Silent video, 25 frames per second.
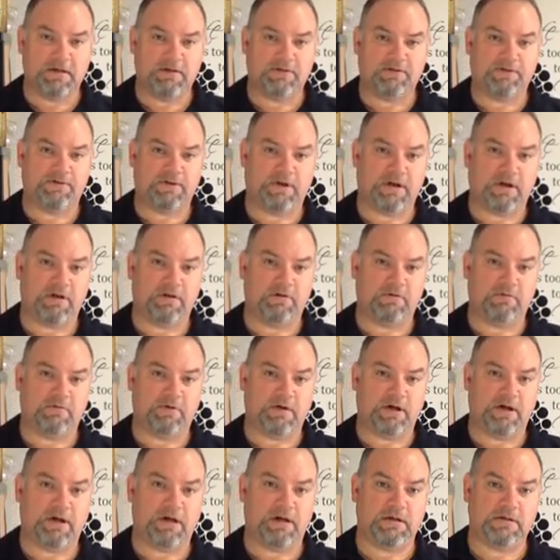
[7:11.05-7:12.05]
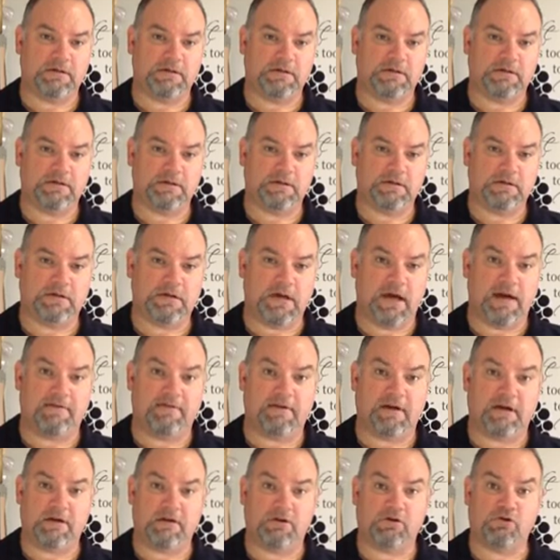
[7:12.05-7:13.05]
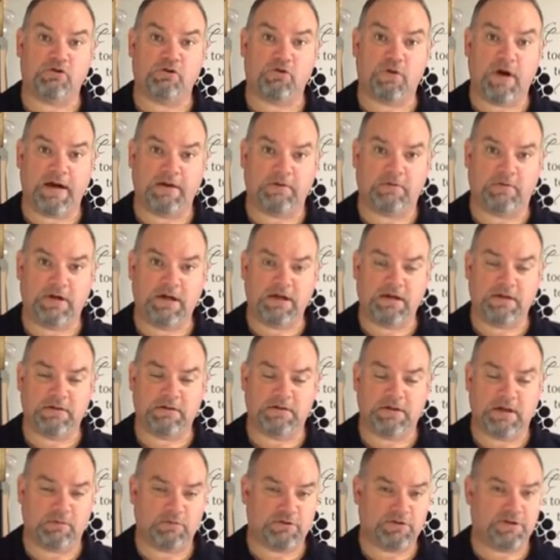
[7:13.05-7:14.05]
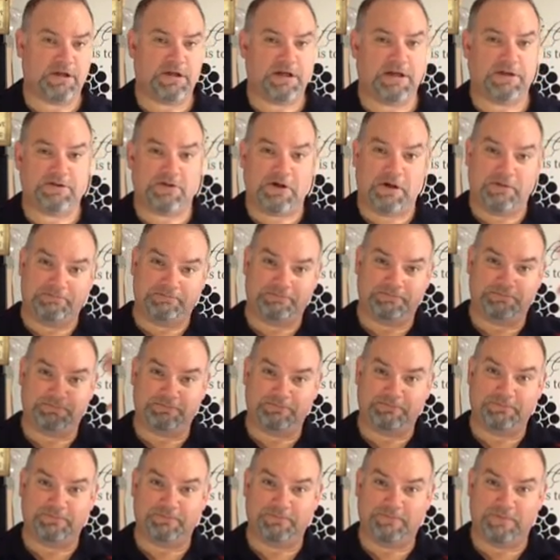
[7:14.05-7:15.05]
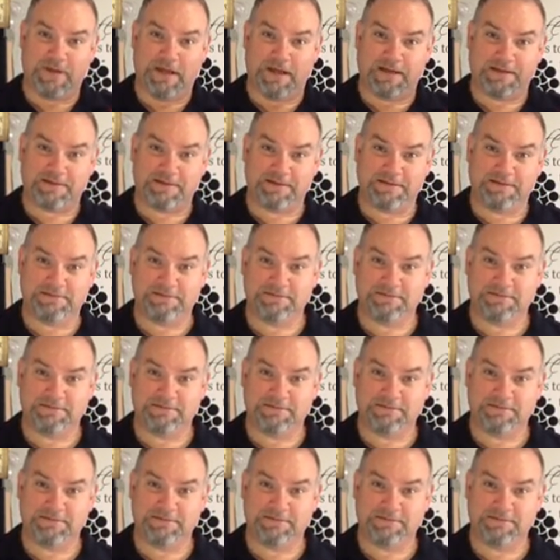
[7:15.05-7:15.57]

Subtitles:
So have a great week, and we'll see you next time. Thanks.